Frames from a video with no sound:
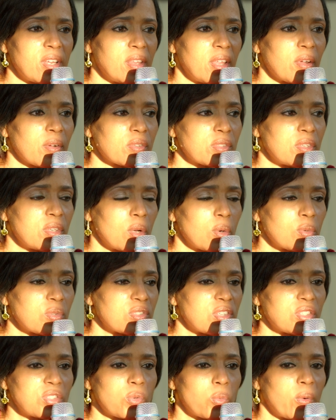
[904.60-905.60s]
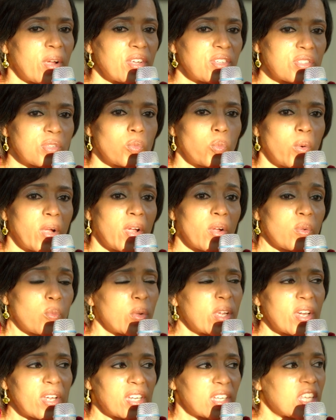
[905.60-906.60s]
And there is no situation where
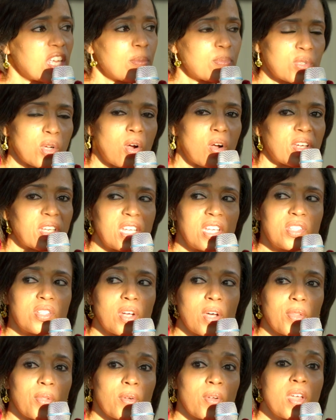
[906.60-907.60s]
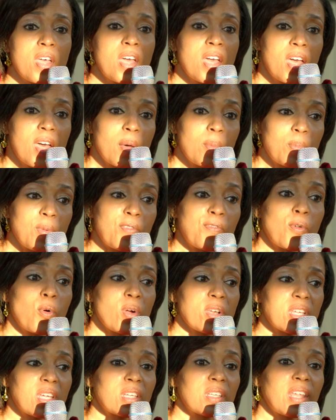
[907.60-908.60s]
we got to keep talking to each other
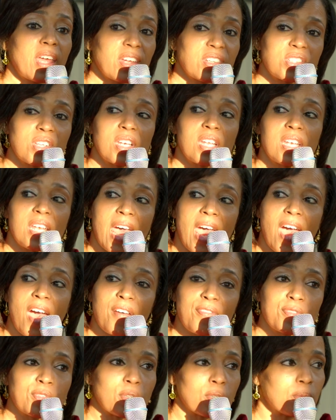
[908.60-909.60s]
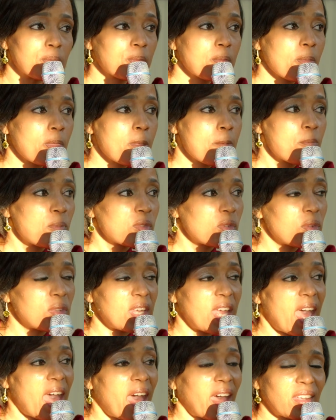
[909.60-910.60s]
before the election and after. So
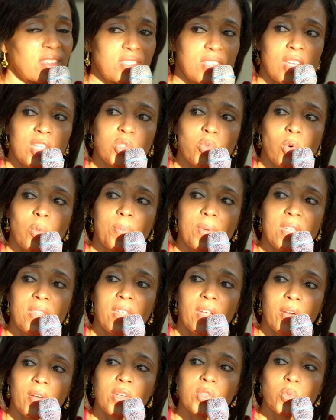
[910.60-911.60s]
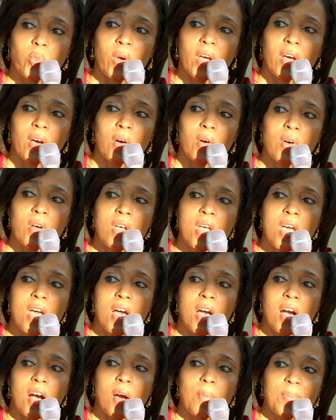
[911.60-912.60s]
the access will be there as well.
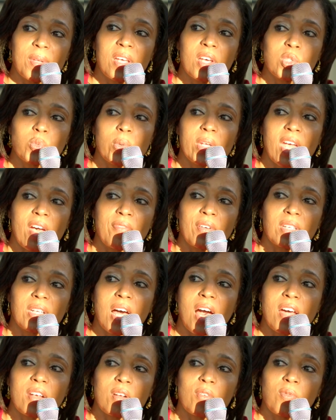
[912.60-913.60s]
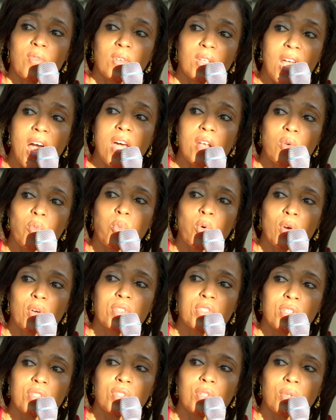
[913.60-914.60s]
Because we have a lot of
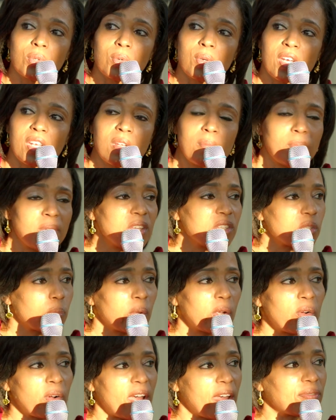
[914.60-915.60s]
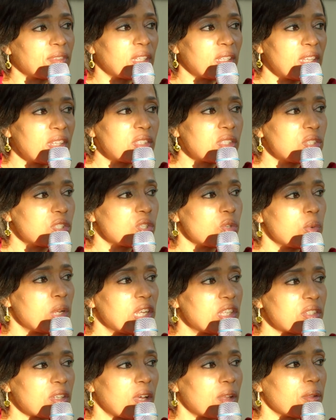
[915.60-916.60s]
work to do, and it means that we're going to have to listen to
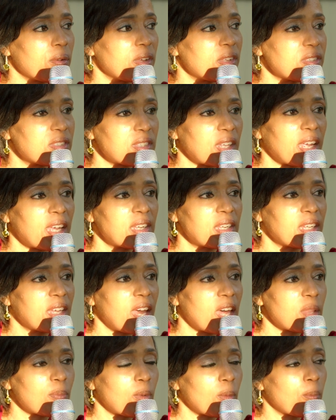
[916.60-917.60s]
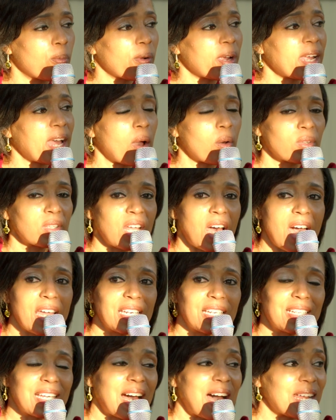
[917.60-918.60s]
each other and stand together. But bring out
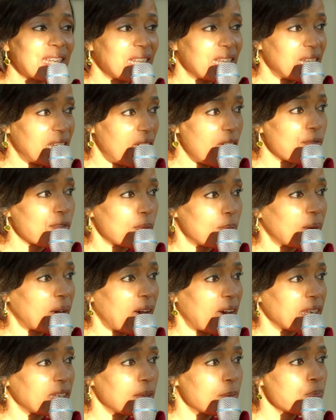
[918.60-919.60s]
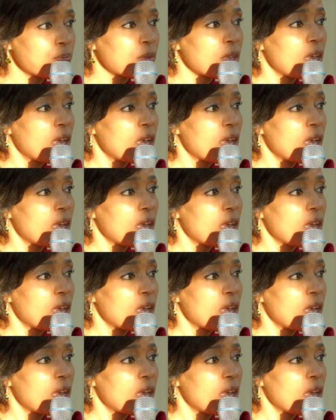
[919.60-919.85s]
Lottie Dottie and everybody,